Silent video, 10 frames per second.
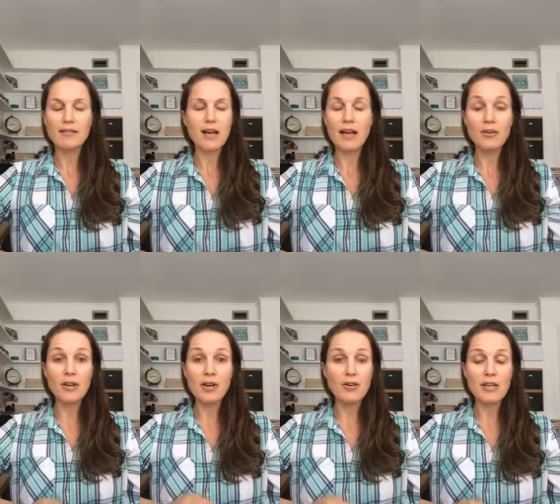I don't
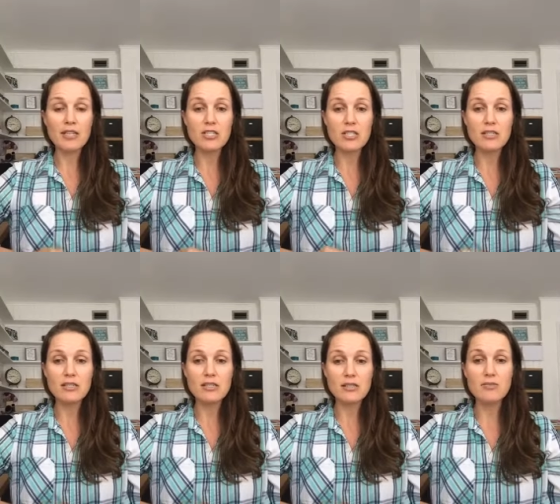know.
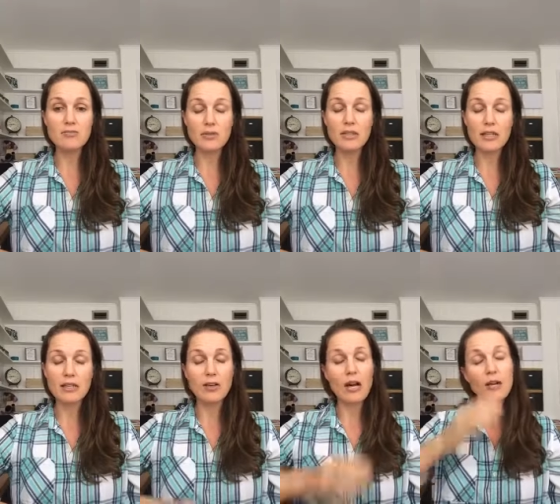It's really
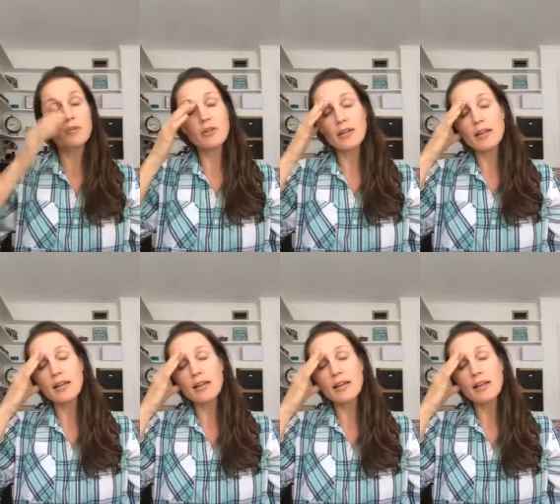incredible.